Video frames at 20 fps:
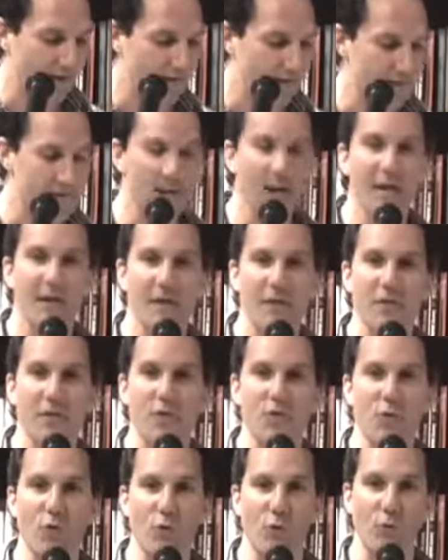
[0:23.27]
The sign on
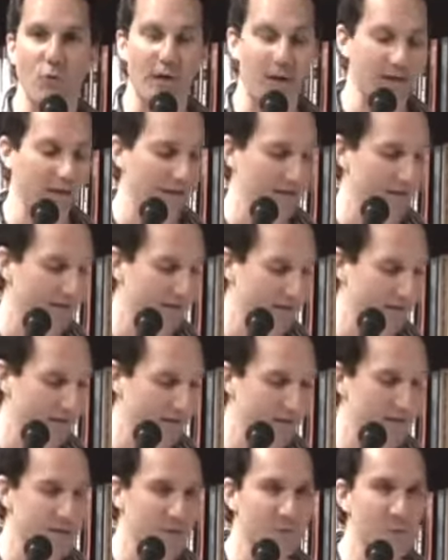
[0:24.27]
the door read,
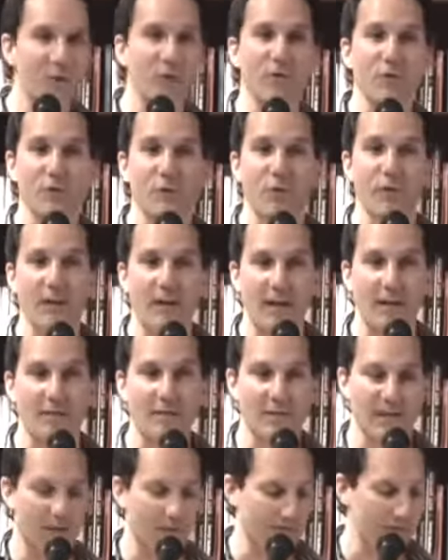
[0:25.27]
"Spiritual Life
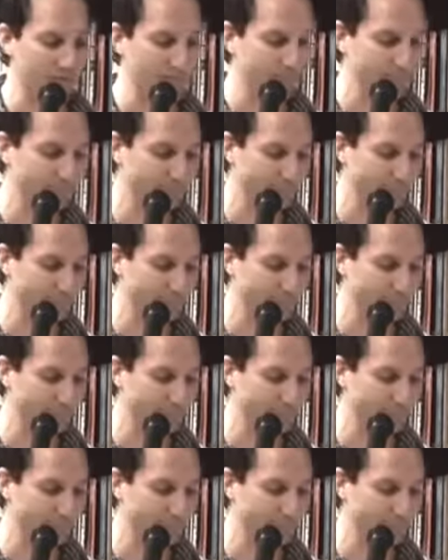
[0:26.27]
Center,"